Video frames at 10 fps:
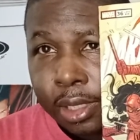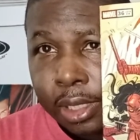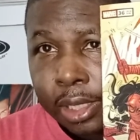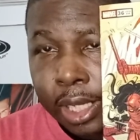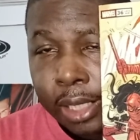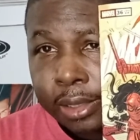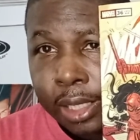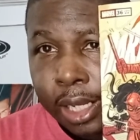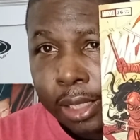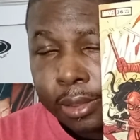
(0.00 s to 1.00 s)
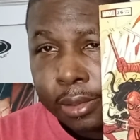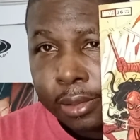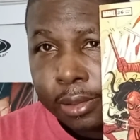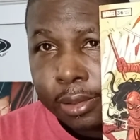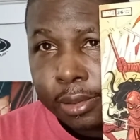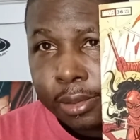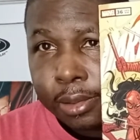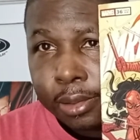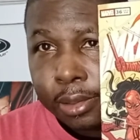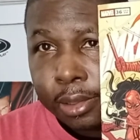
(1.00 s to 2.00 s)
I got that.
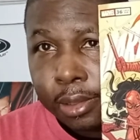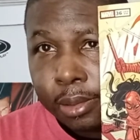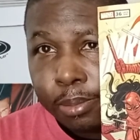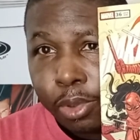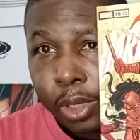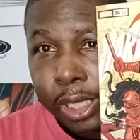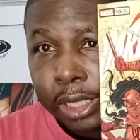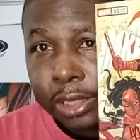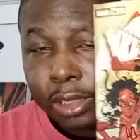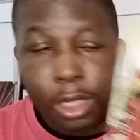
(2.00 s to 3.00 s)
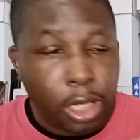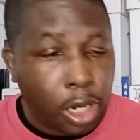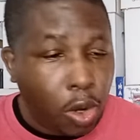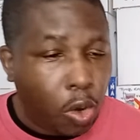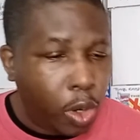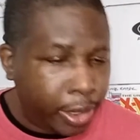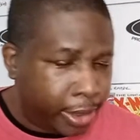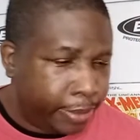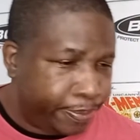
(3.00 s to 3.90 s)
Praise the Lord.